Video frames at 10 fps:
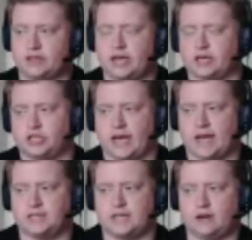yeah, she
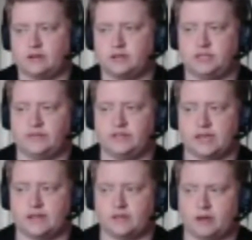hands out and
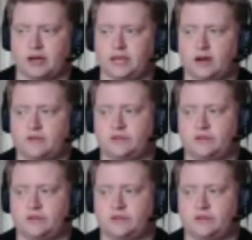divvies out the money